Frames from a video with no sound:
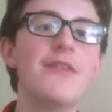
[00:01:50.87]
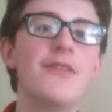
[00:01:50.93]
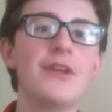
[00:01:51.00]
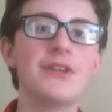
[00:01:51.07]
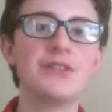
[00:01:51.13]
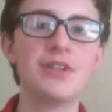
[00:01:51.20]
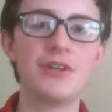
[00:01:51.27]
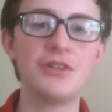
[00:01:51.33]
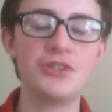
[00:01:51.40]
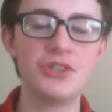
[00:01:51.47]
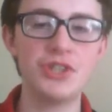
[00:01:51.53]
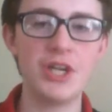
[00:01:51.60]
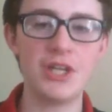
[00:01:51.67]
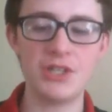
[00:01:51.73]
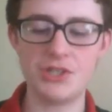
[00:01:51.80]
things started to
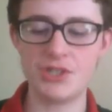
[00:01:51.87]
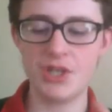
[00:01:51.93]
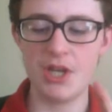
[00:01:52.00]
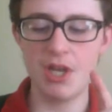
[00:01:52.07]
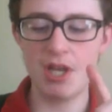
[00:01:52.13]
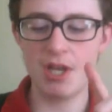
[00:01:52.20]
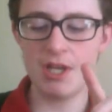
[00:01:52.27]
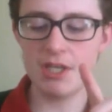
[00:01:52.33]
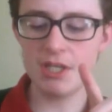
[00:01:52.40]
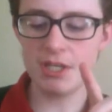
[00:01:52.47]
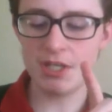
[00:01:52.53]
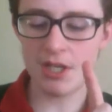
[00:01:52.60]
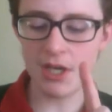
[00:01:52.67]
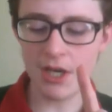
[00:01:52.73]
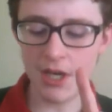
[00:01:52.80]
change.
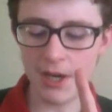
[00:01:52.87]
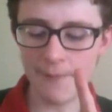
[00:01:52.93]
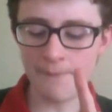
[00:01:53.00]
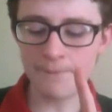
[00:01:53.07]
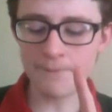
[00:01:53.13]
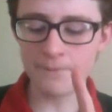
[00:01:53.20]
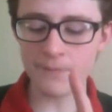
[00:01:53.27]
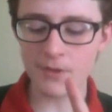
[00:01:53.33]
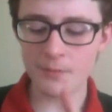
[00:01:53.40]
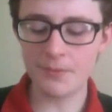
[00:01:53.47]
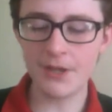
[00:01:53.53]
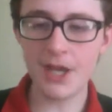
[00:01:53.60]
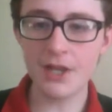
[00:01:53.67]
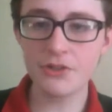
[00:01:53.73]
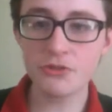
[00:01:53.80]
He
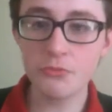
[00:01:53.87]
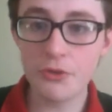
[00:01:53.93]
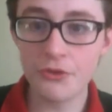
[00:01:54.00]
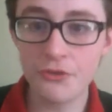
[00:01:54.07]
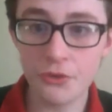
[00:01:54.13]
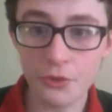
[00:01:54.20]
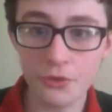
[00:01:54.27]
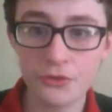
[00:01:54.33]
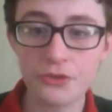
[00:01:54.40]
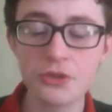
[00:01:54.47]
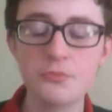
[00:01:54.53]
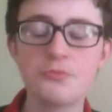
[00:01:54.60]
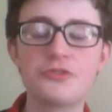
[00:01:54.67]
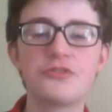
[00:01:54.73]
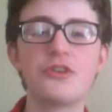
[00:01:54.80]
began to withdraw
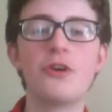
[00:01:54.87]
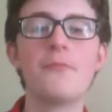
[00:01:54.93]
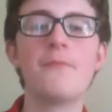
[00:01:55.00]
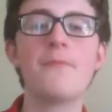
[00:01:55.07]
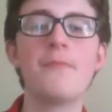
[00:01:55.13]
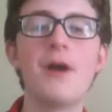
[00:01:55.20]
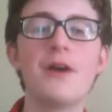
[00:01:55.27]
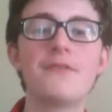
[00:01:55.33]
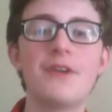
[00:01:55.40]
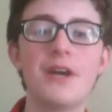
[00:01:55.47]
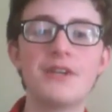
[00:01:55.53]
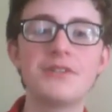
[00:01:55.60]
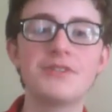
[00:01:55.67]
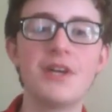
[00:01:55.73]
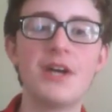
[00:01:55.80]
troops from
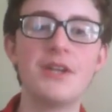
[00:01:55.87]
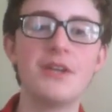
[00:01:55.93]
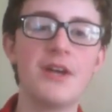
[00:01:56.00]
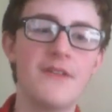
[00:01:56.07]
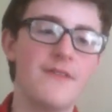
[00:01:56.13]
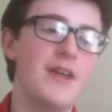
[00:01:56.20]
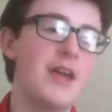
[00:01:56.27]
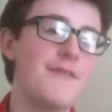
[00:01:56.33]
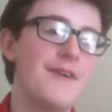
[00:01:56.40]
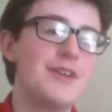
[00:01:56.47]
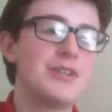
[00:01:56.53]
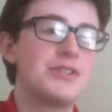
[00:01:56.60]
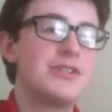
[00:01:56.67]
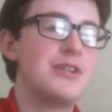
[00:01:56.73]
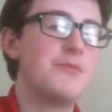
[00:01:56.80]
Afghanistan, and they
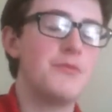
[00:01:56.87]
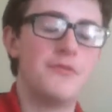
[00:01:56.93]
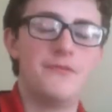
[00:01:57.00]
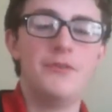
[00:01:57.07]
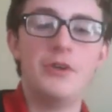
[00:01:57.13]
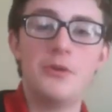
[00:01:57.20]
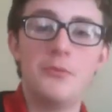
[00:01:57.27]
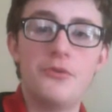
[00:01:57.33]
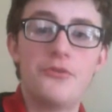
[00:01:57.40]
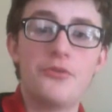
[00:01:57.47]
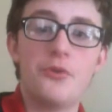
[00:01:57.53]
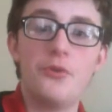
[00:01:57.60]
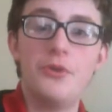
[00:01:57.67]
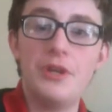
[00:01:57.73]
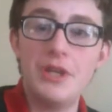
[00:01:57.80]
eventually were fully
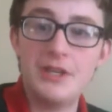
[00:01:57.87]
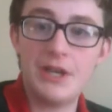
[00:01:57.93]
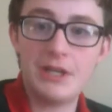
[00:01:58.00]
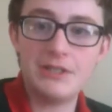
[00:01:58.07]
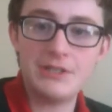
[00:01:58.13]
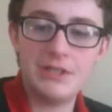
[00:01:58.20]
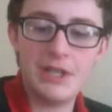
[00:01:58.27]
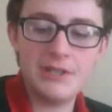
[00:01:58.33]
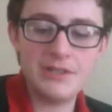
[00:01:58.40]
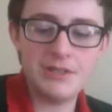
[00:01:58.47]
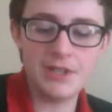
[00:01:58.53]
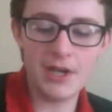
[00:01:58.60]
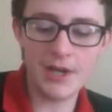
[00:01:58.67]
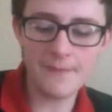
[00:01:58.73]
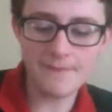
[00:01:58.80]
withdrawn in
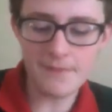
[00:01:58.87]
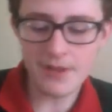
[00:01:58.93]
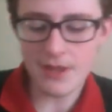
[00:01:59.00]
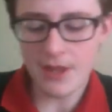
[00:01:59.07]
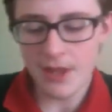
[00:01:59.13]
1989.